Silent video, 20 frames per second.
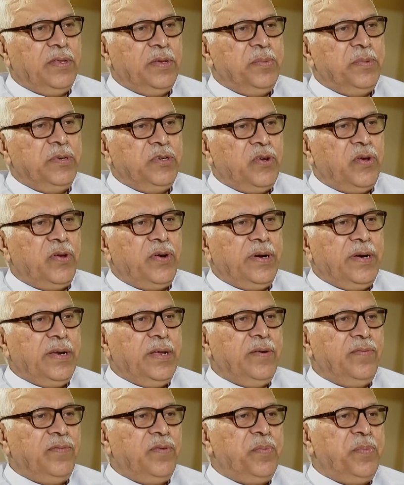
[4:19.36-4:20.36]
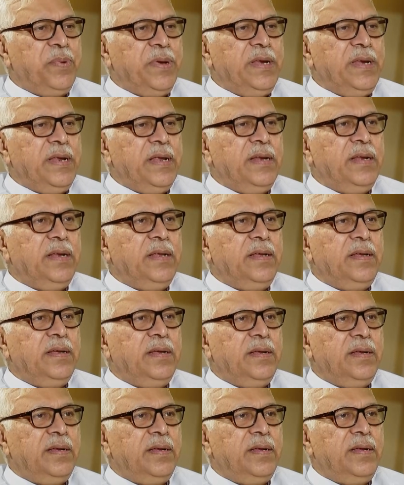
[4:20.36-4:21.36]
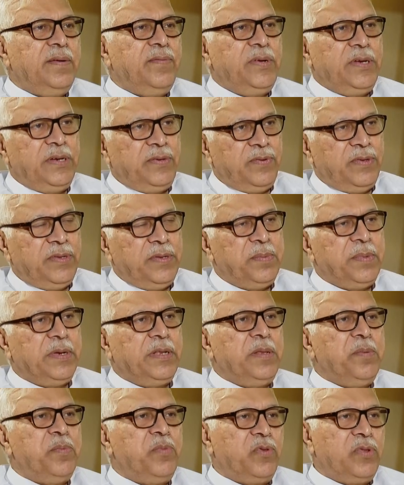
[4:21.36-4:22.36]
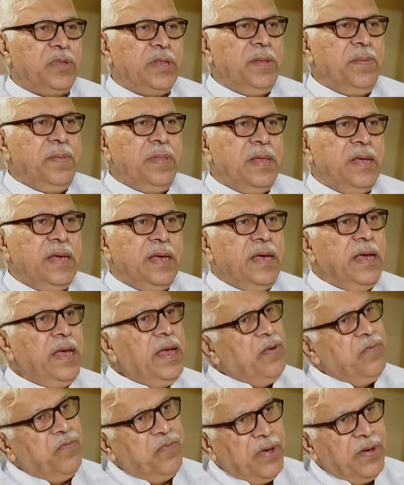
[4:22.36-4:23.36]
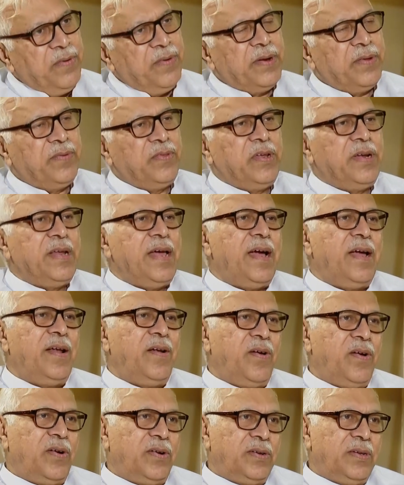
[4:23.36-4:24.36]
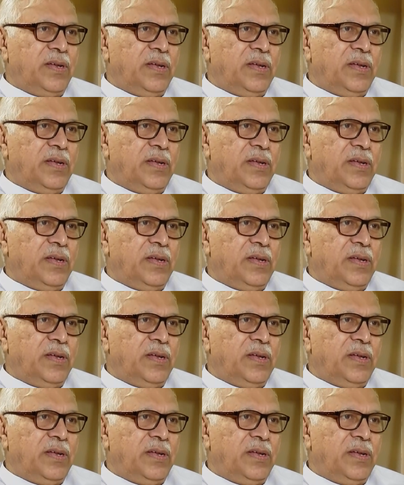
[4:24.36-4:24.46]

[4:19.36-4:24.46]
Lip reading: a majority of opinion, it was among the Muslims in favor of the dialogue.